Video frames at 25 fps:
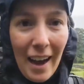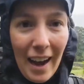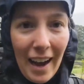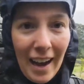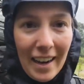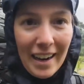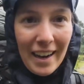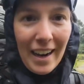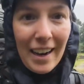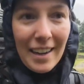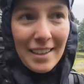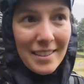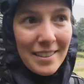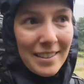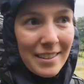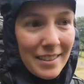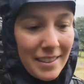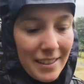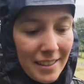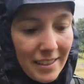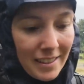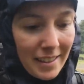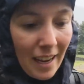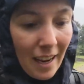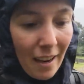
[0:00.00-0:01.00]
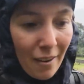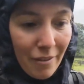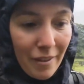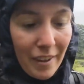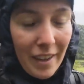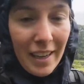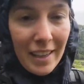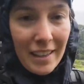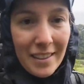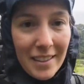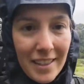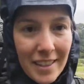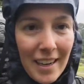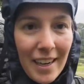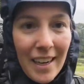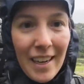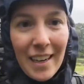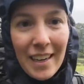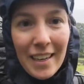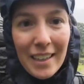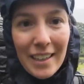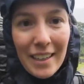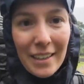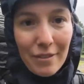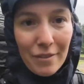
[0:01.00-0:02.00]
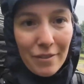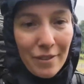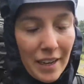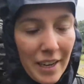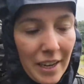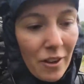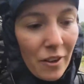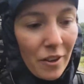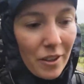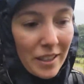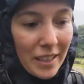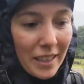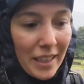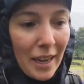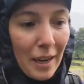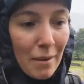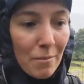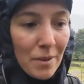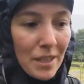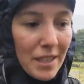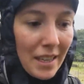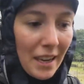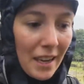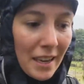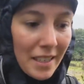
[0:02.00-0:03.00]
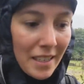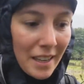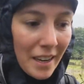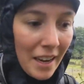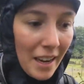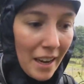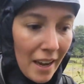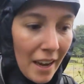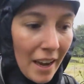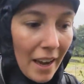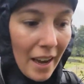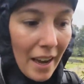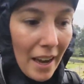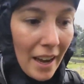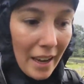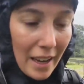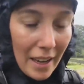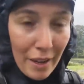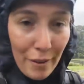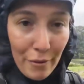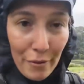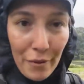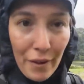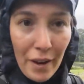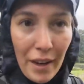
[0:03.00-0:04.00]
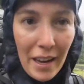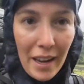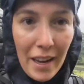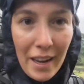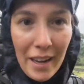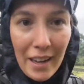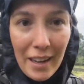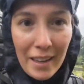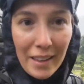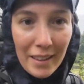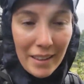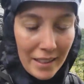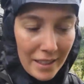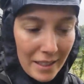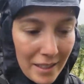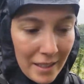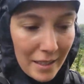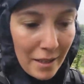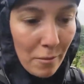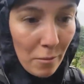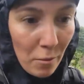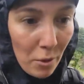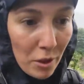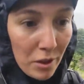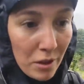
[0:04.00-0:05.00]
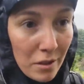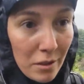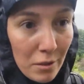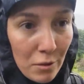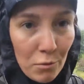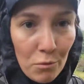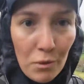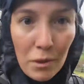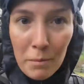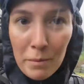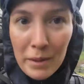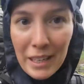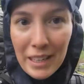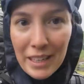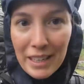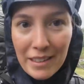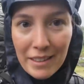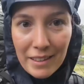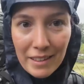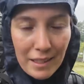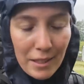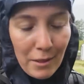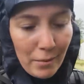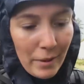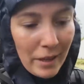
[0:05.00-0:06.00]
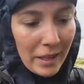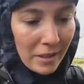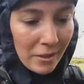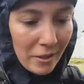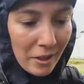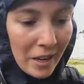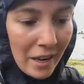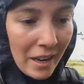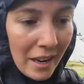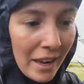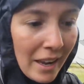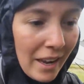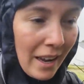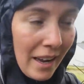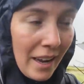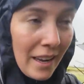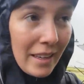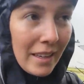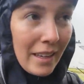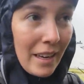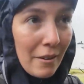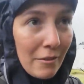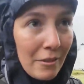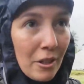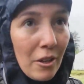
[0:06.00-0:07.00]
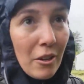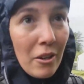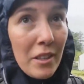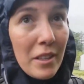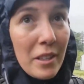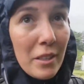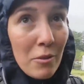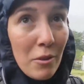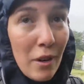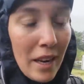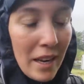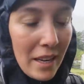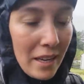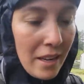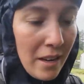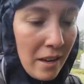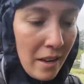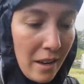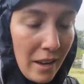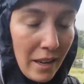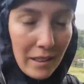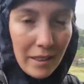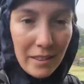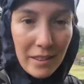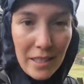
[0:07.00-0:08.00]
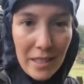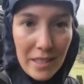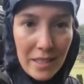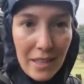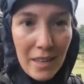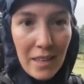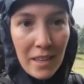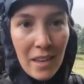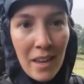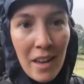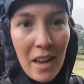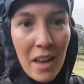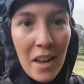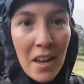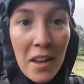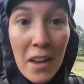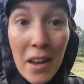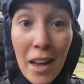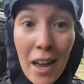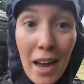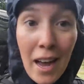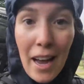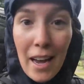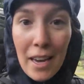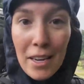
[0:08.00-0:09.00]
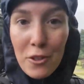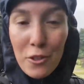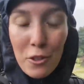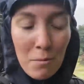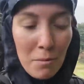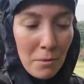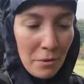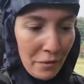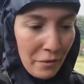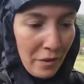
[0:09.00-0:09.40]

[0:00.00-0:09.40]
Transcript: I asked the staff at the cafe on the campsite if this was doable in this weather and after all the rain, and they said I should be